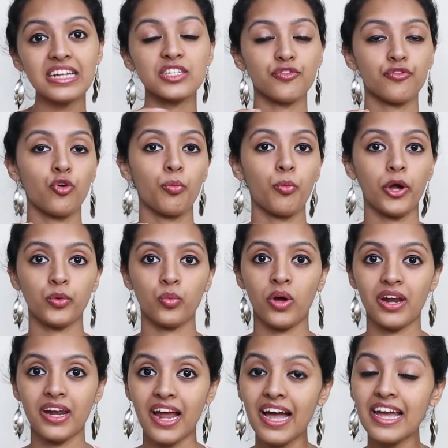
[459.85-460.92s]

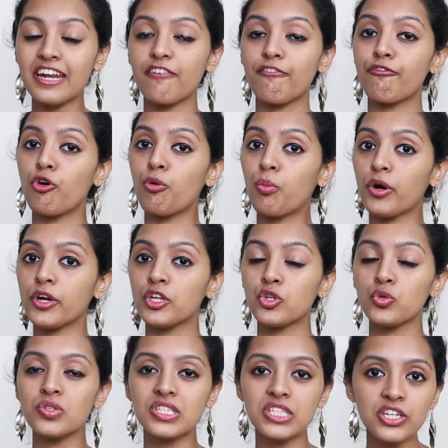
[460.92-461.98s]
4.19 and
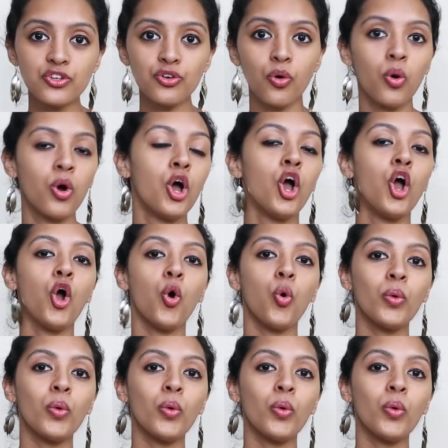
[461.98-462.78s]
4.20,